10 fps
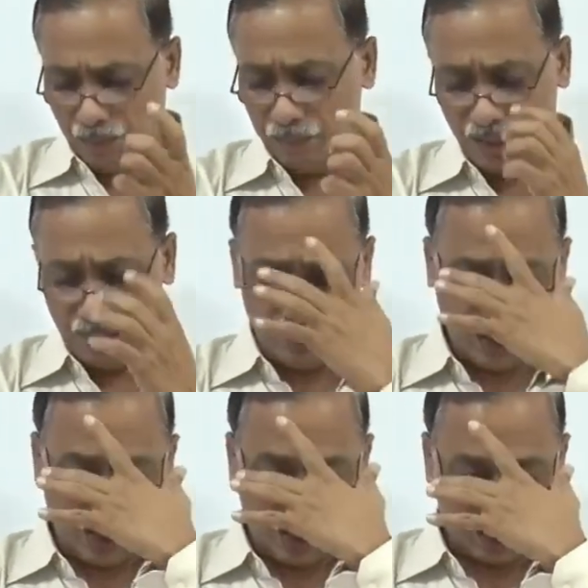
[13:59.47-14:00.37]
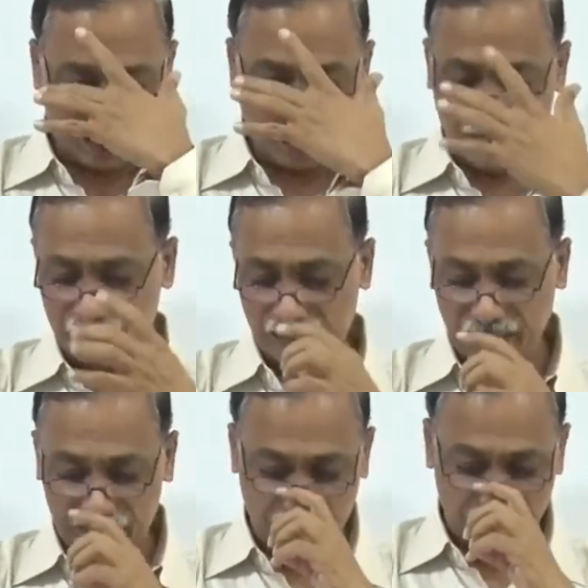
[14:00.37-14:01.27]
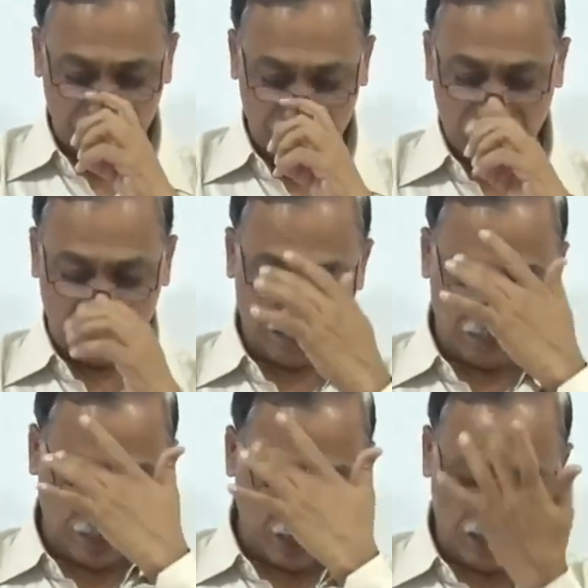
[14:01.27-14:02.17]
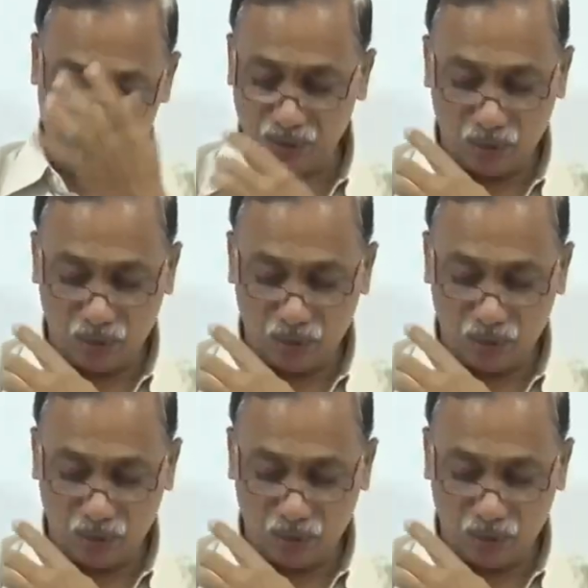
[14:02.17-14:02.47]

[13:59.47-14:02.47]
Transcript: Behavioral aspects explain that many of the